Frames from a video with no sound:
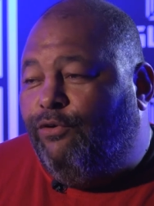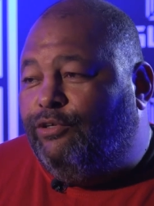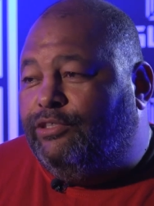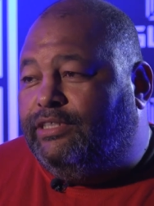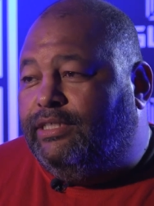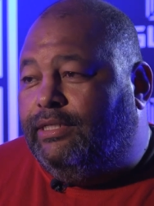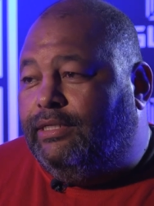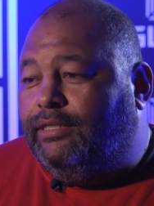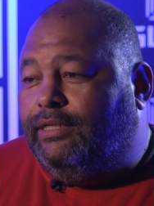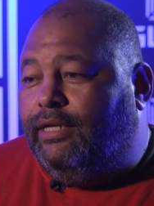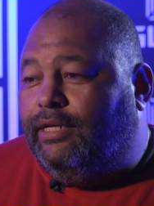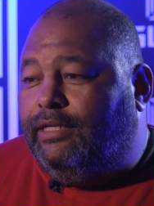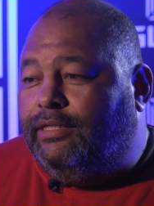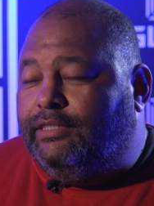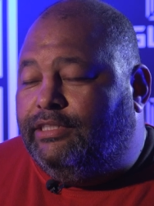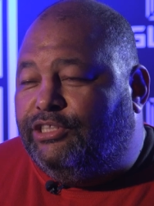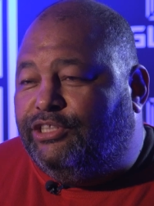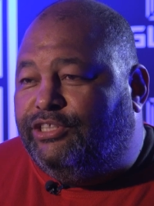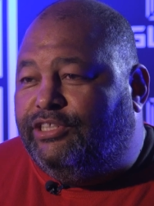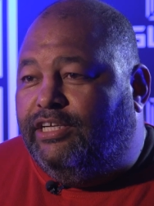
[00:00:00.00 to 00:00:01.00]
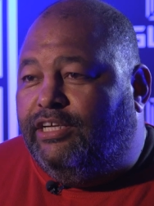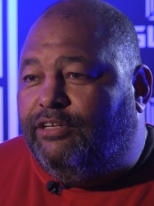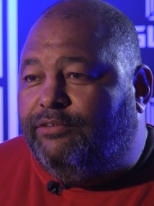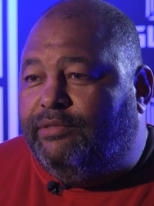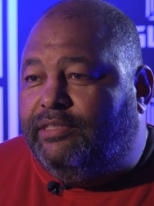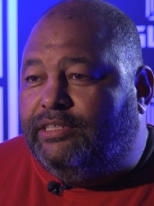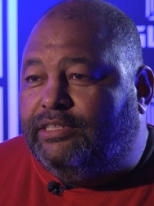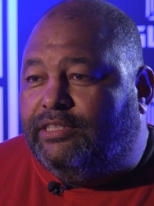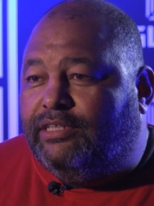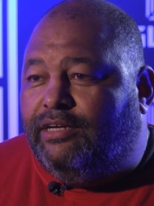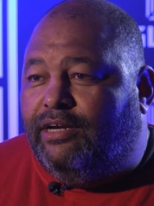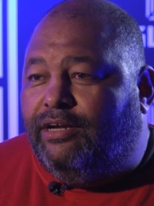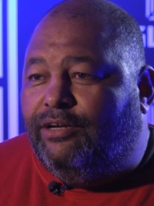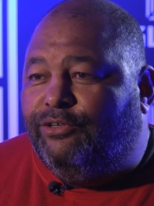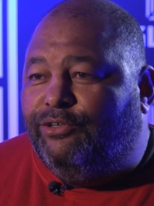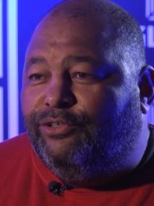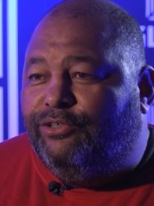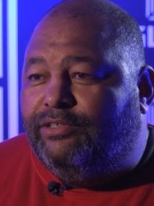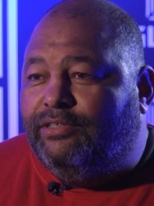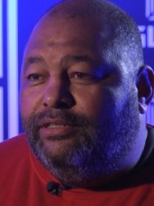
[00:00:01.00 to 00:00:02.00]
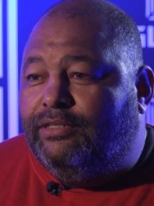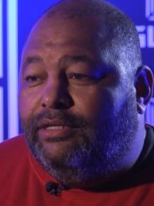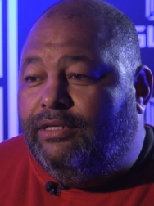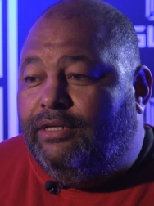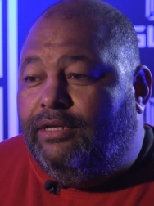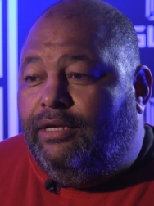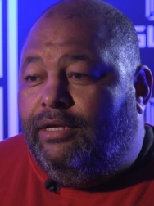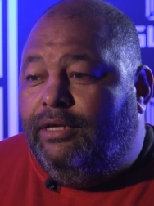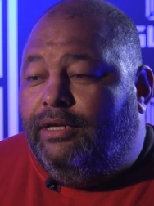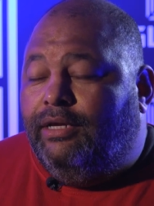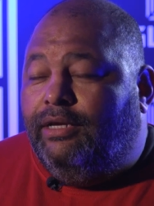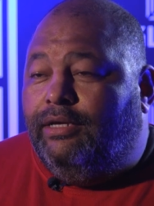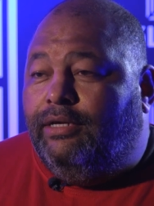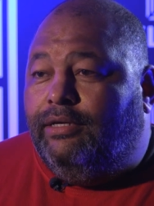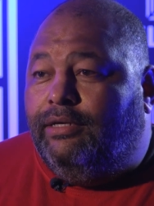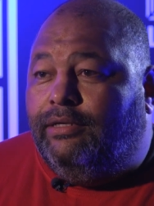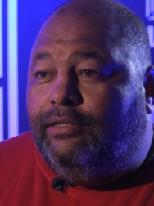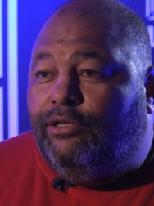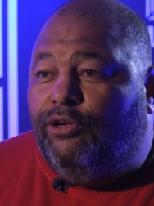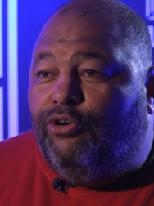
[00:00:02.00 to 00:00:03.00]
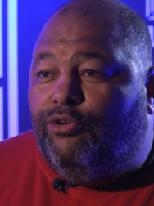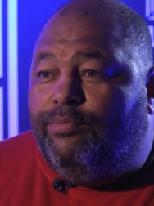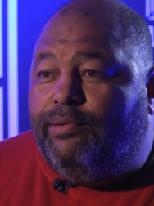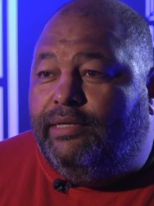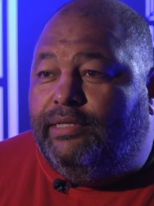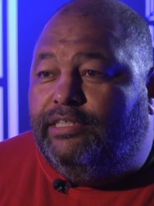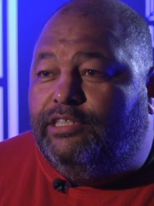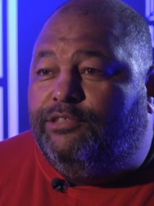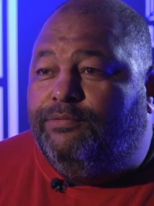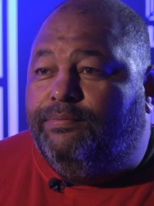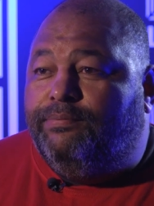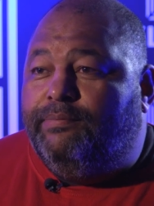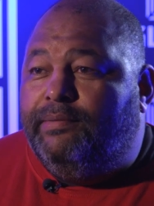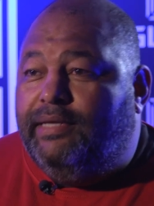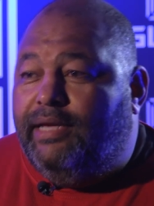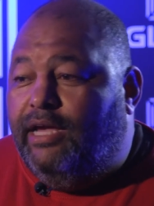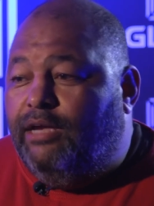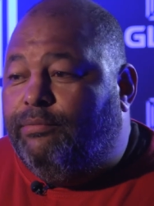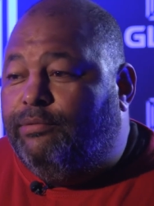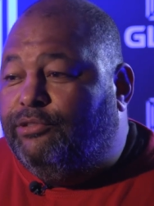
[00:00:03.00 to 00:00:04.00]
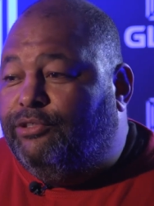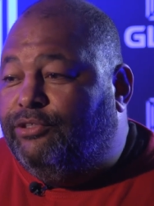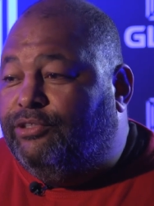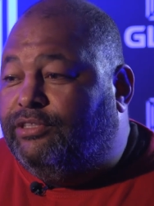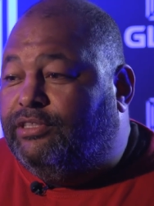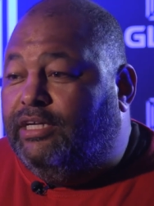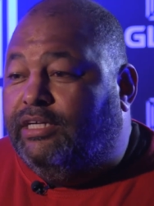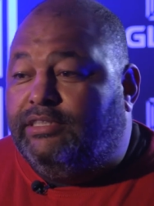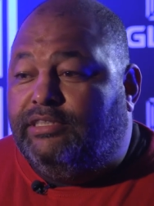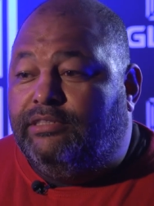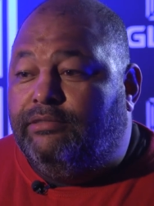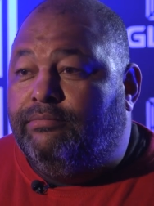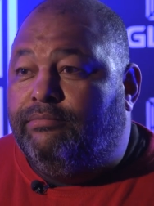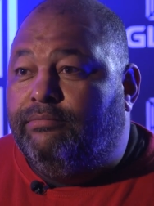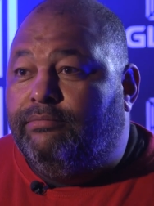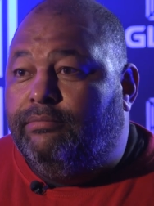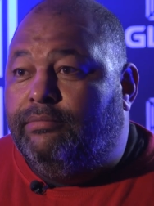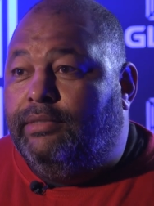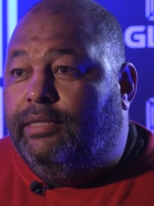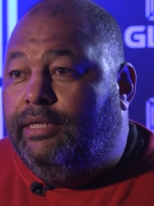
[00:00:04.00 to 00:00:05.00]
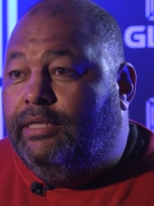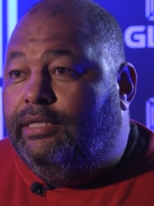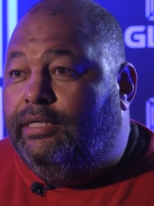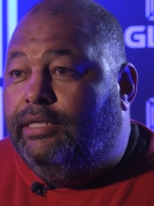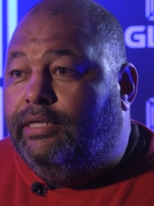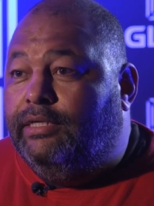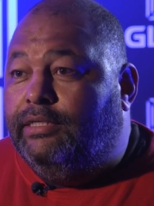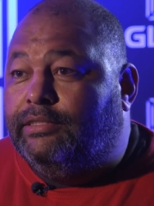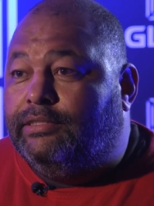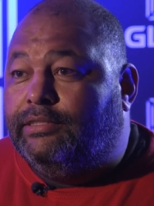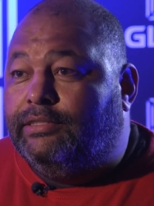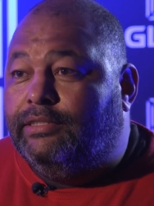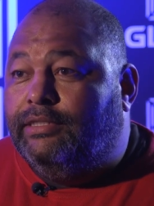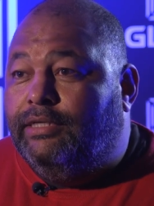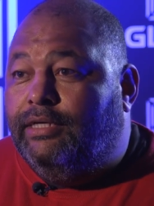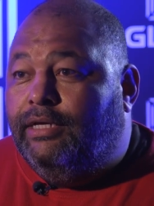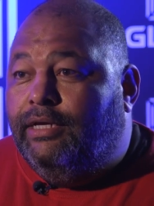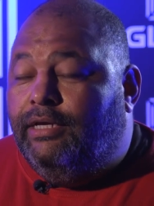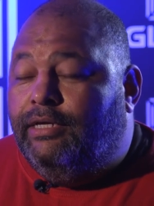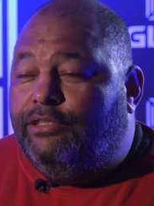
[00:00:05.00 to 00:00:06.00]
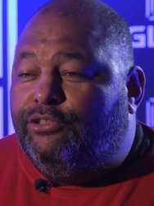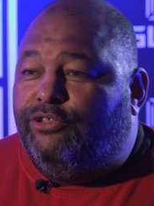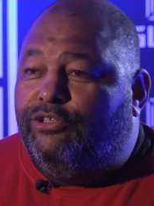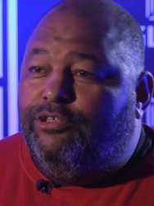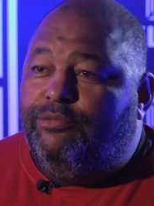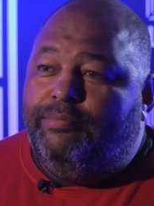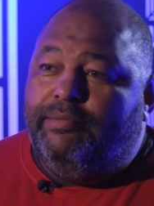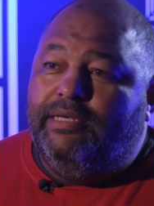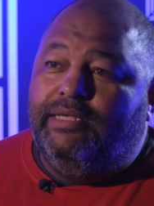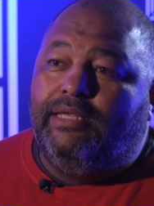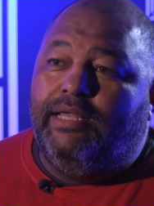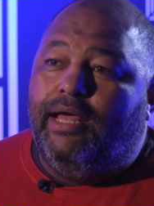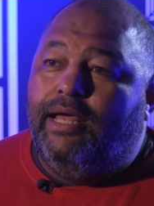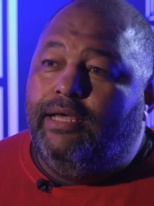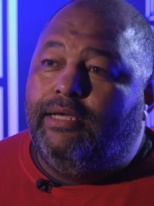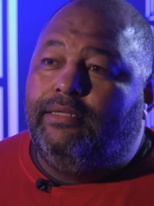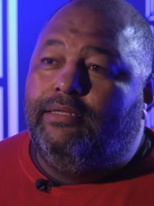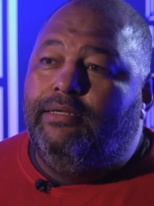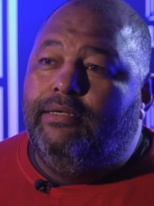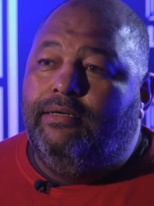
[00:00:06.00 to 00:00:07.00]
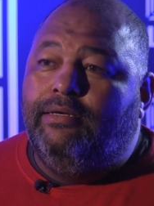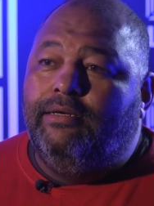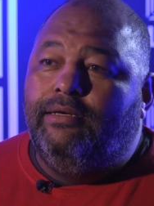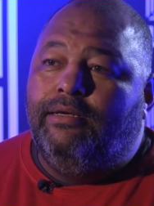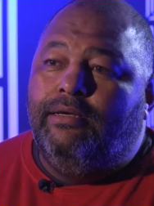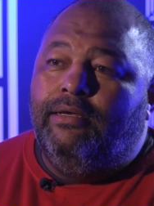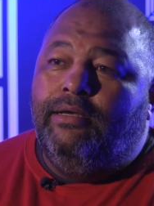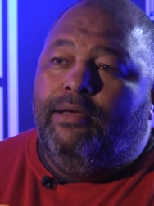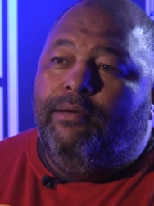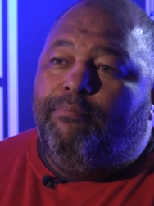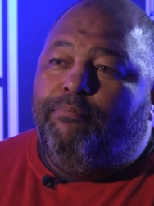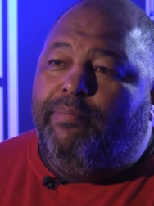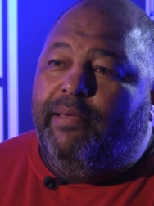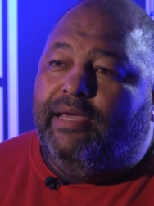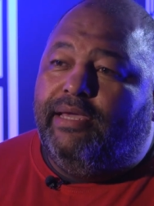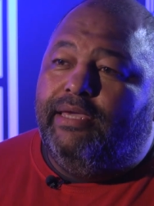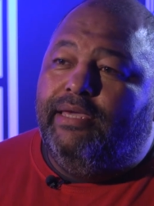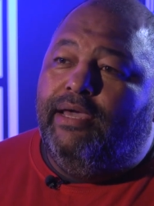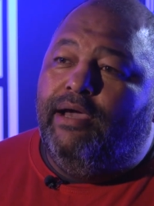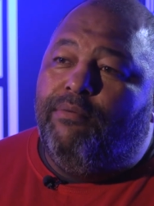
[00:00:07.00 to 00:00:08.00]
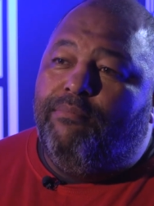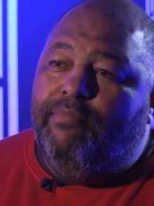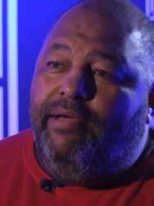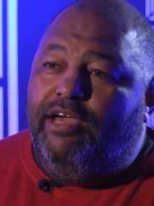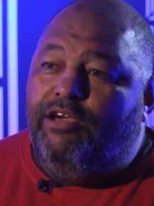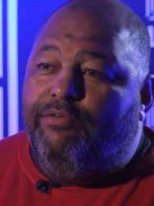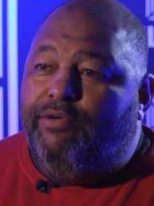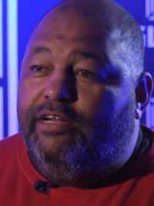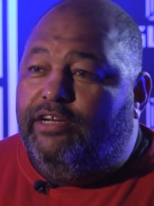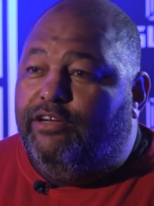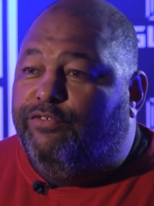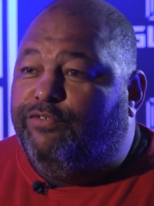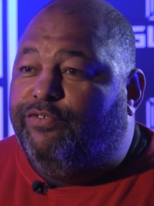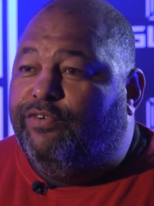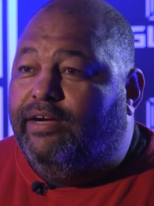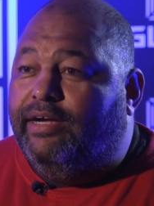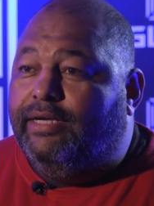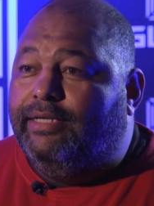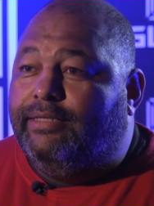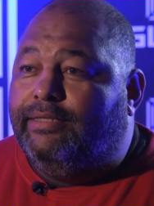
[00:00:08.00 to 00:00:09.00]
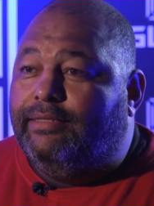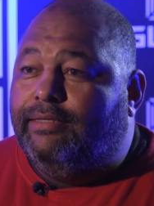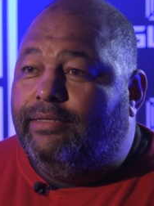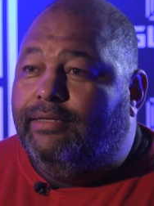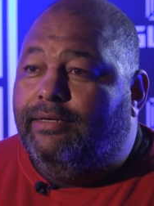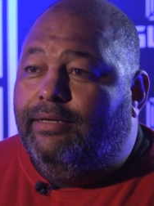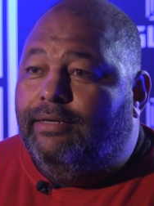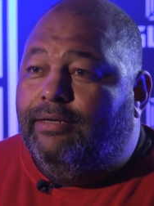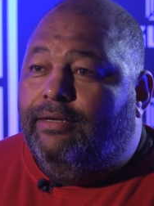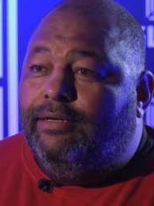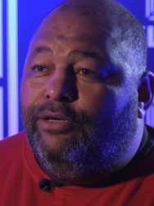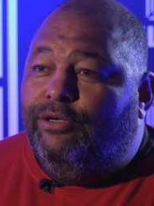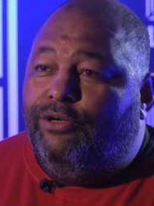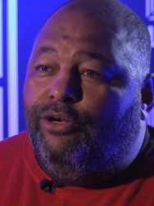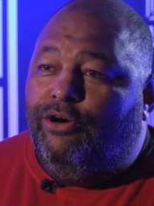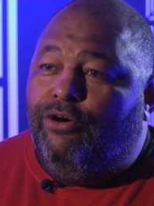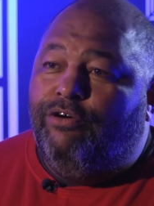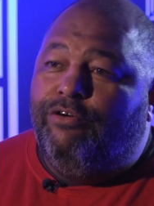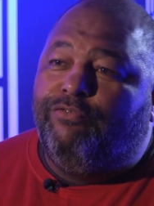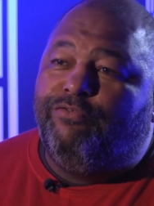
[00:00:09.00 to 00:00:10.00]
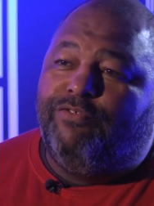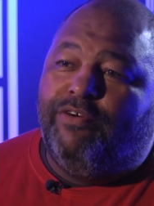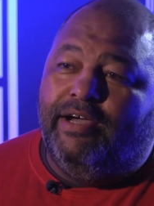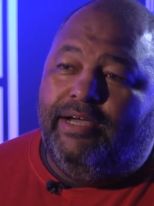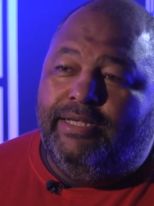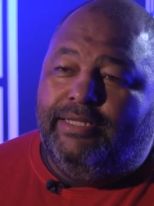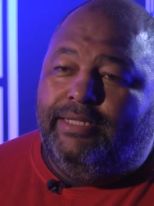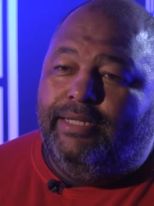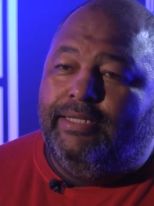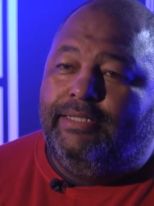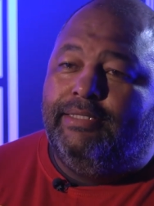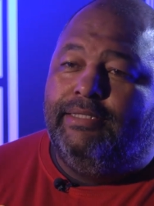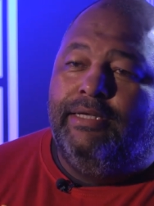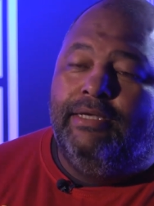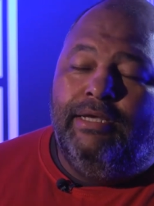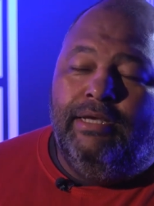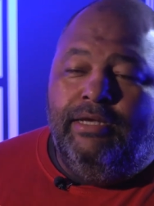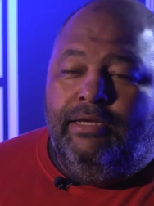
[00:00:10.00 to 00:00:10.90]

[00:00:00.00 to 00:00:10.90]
who's sitting there in his chair with his crown on, and nobody's be able to touch him in years. It's going to be like the Pacquiao Mayweather fight, you know, a fight that